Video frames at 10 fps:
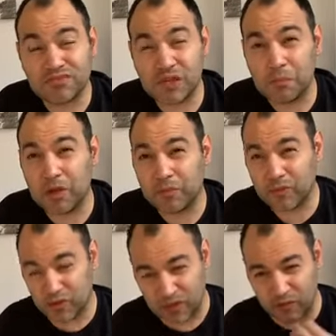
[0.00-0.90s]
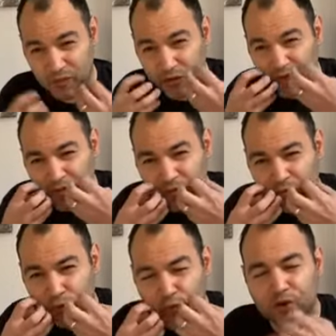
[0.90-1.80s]
and a very
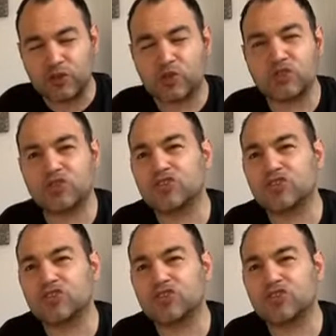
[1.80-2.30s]
full frontal